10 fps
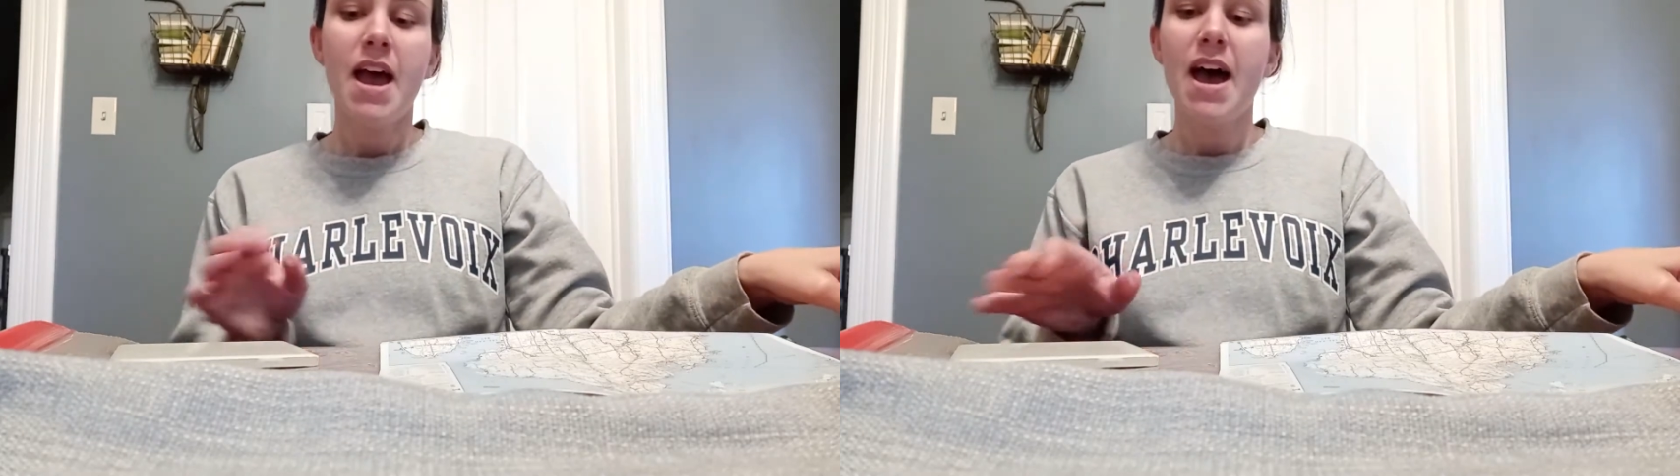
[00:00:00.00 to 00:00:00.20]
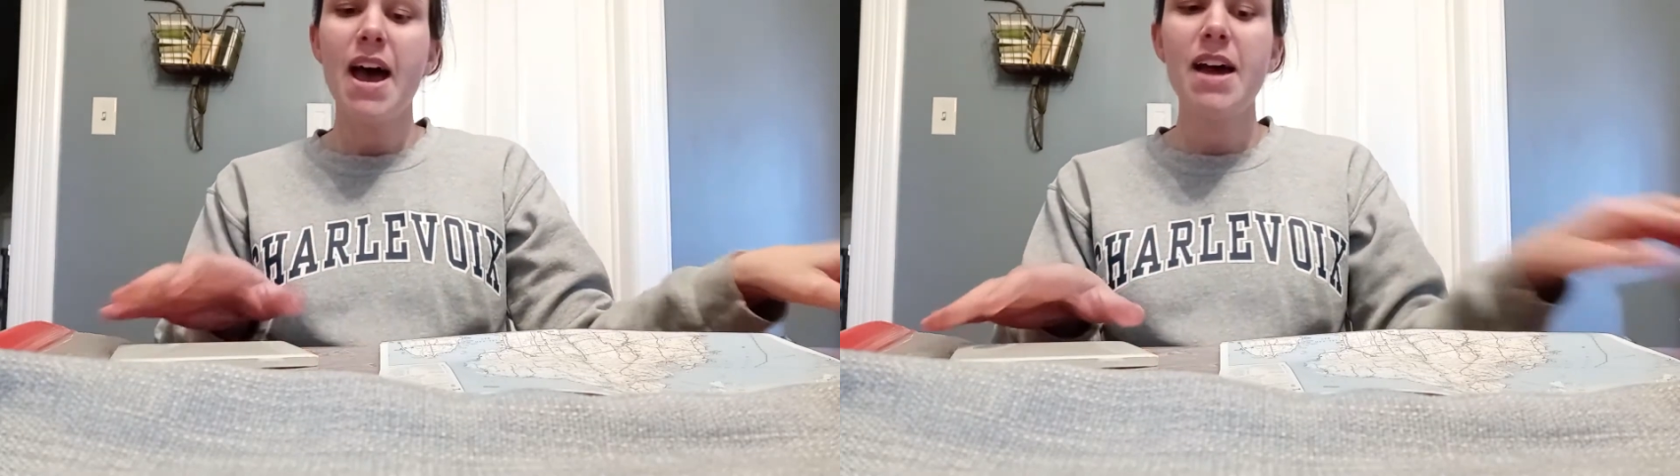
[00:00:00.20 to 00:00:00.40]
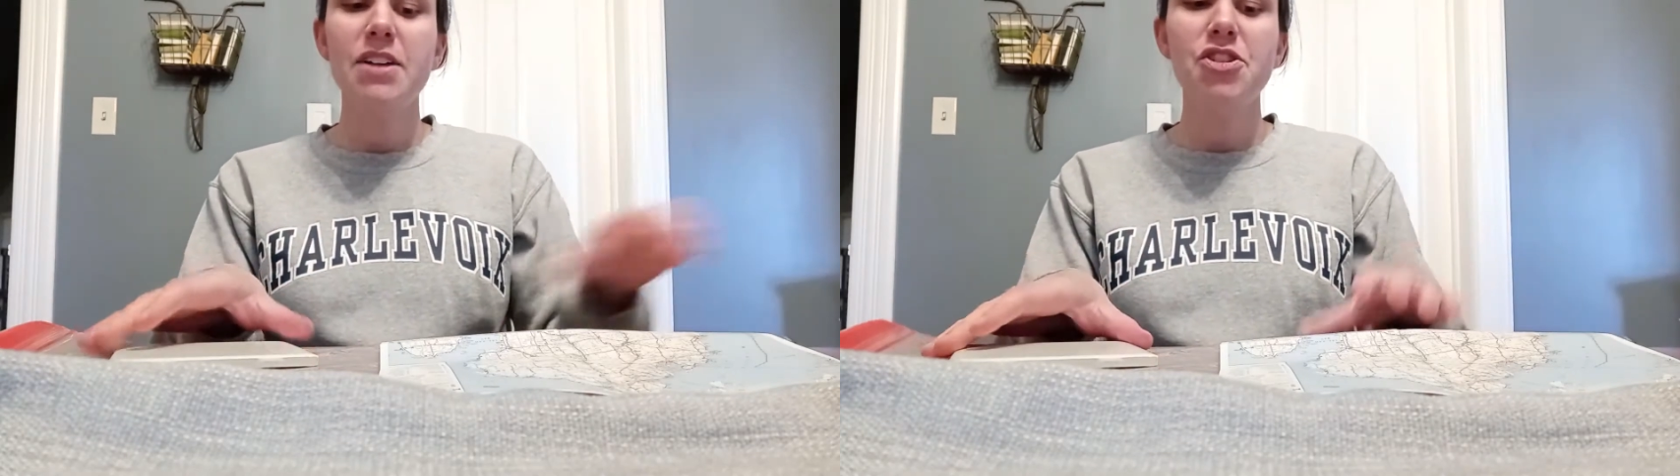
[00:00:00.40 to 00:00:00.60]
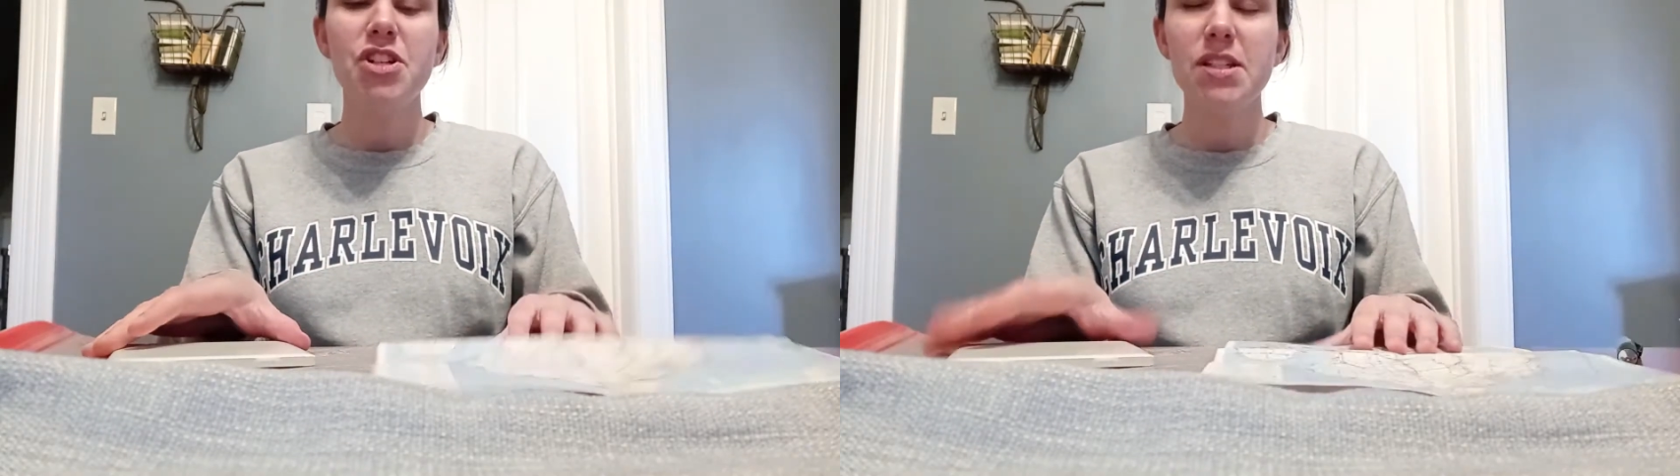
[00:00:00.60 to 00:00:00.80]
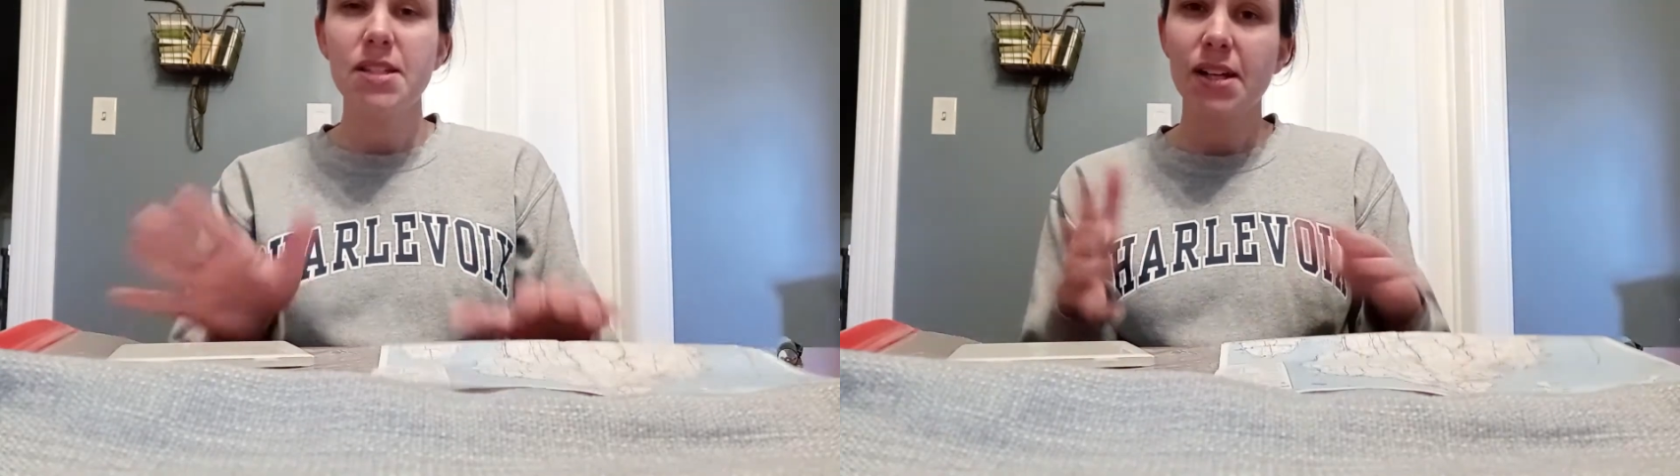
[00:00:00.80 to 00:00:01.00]
And
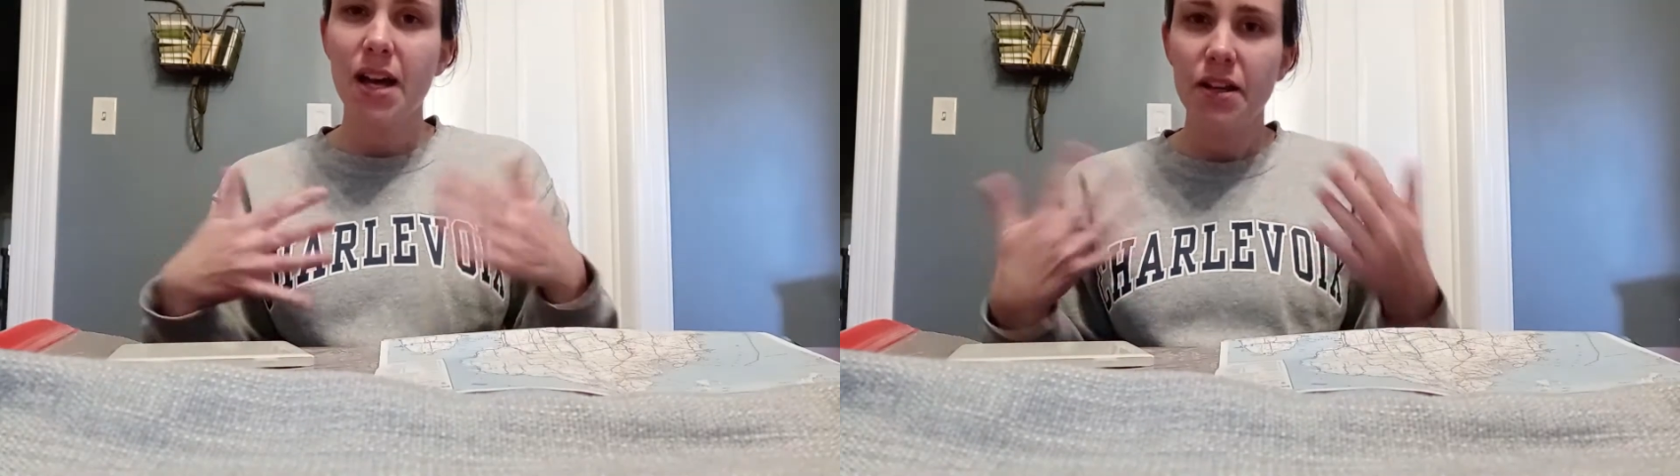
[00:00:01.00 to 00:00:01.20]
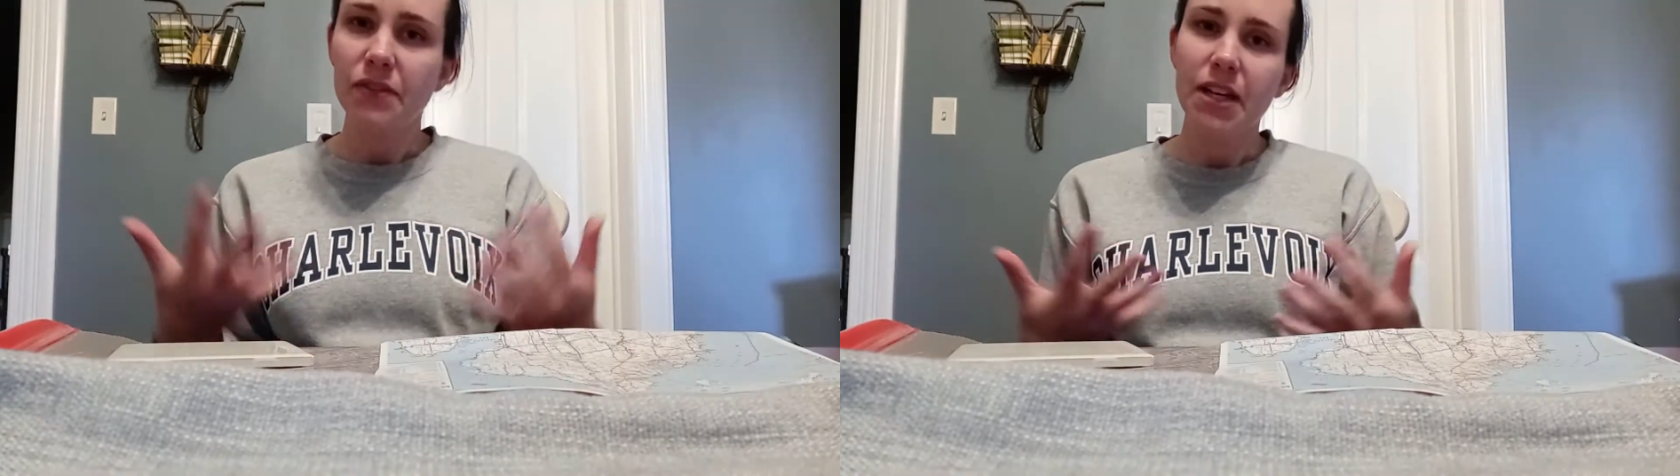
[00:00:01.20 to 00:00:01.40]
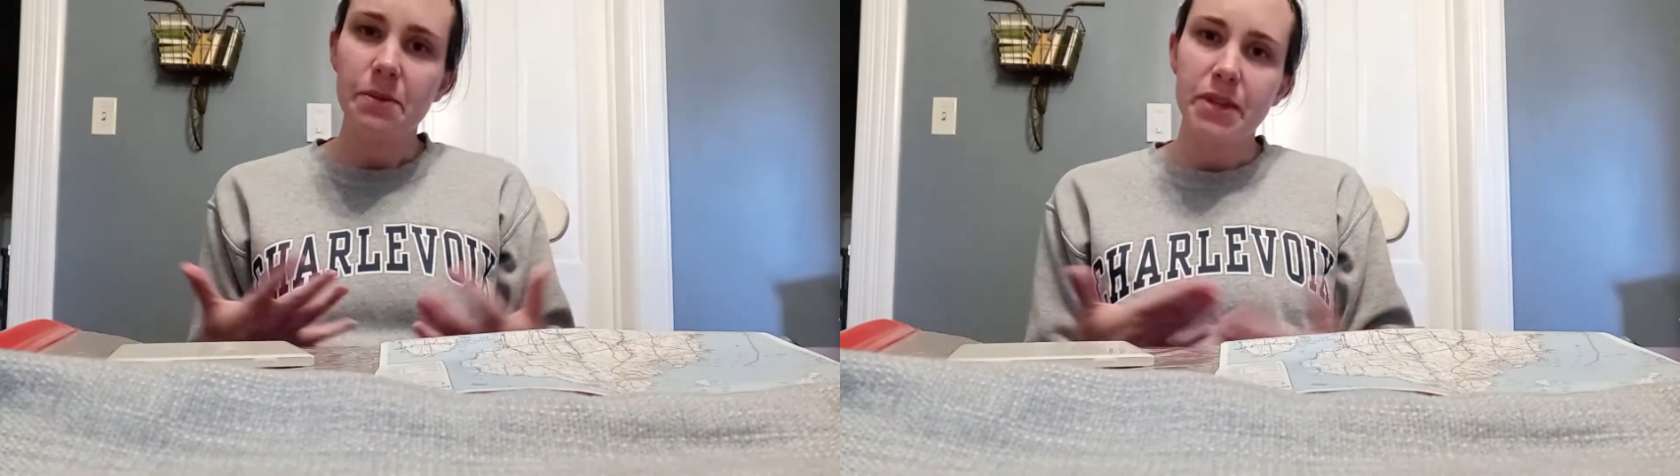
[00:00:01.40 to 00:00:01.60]
just to kind of keep